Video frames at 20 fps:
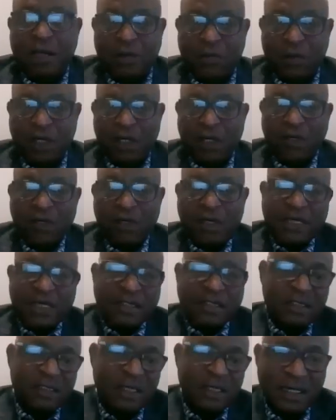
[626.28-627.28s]
we know
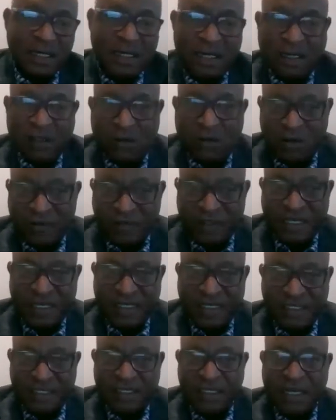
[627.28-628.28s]
that
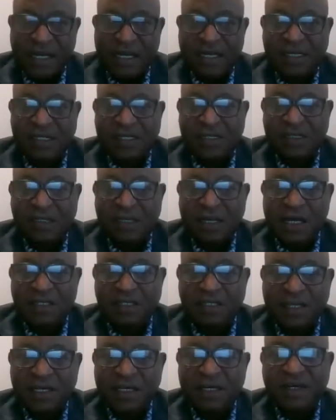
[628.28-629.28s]
COVID-19 has
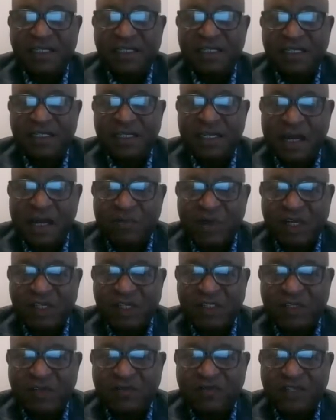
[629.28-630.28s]
accelerated the
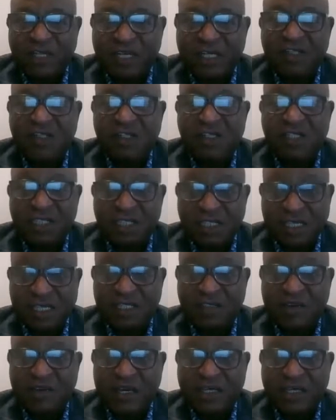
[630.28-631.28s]
amount of technology
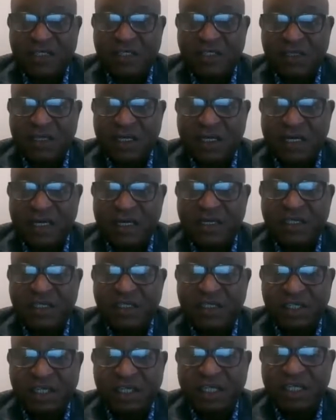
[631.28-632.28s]
transfers
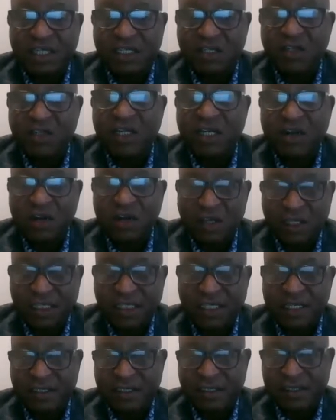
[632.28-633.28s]
initiated on the
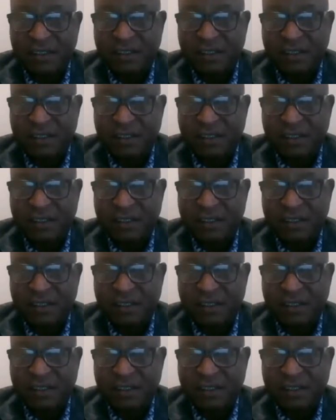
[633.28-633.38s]
continent